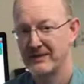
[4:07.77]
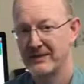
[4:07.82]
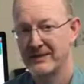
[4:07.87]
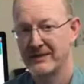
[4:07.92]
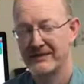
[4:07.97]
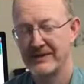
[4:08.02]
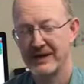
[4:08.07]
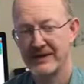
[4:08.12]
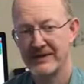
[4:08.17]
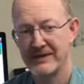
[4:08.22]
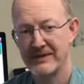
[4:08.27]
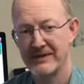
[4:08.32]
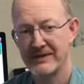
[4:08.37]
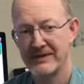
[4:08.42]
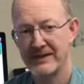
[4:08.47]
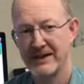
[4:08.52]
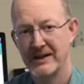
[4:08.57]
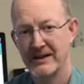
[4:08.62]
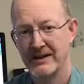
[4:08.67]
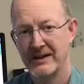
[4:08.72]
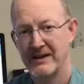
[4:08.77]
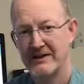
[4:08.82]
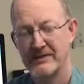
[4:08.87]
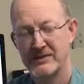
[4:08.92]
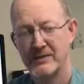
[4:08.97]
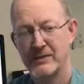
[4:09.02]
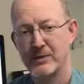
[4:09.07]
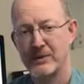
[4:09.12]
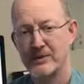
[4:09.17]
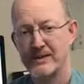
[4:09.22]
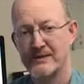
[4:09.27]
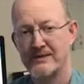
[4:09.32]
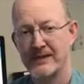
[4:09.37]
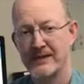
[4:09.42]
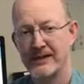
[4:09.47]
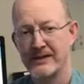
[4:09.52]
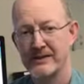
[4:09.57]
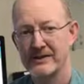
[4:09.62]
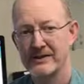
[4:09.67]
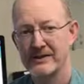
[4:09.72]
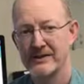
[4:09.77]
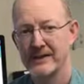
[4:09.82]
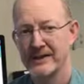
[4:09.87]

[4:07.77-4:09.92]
We've done a lot of sports figures.